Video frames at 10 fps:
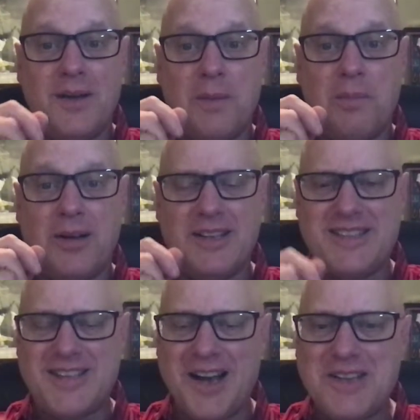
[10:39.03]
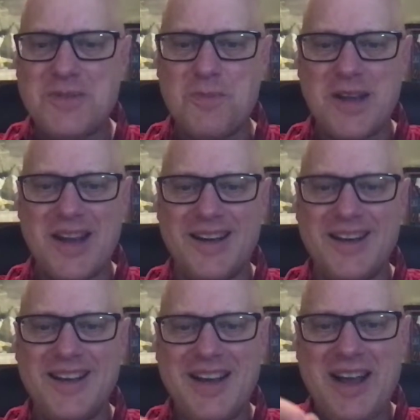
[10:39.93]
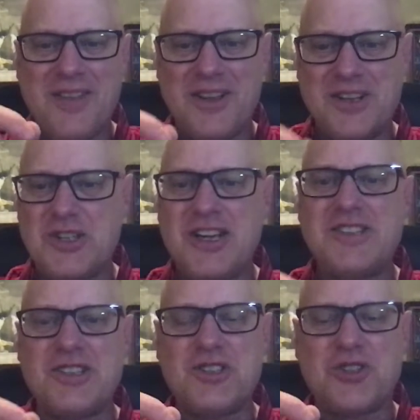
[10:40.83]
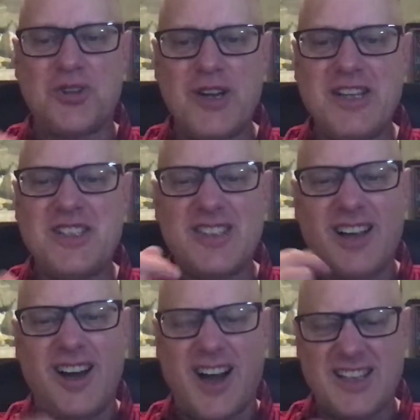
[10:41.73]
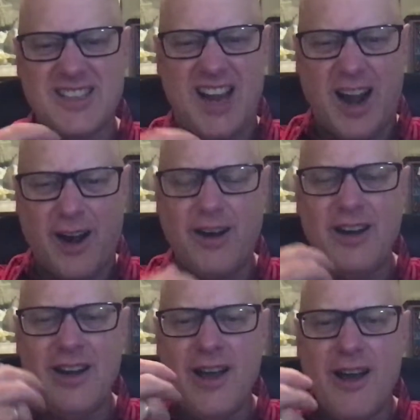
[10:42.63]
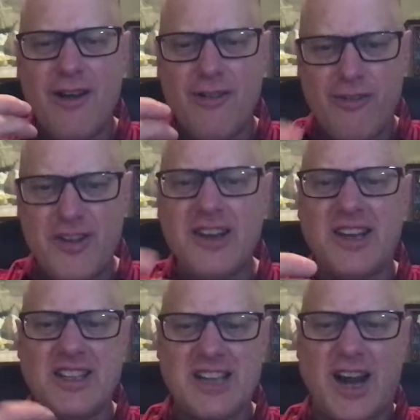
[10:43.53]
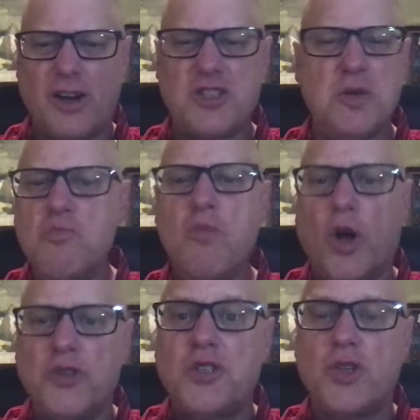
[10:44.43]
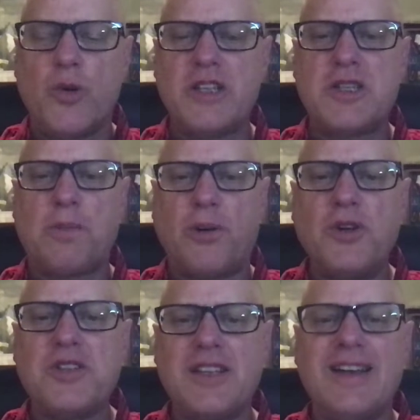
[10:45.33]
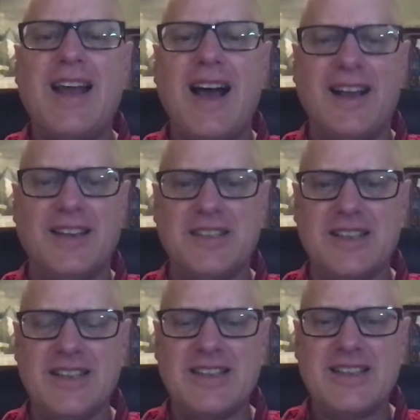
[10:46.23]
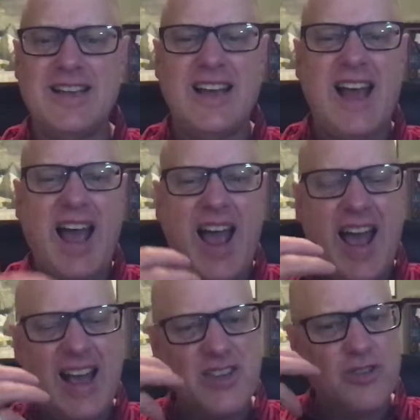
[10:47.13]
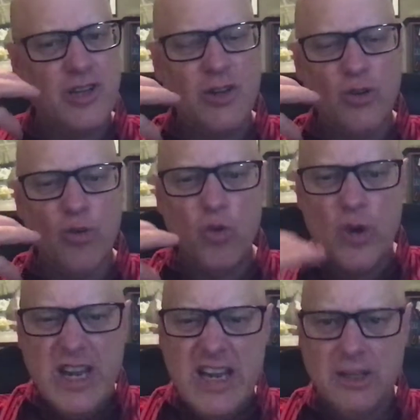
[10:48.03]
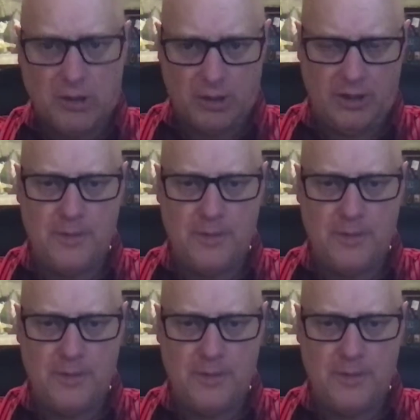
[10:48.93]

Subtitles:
But it does mean that Jesus treats us, our feelings, our tumultuous personalities, as real.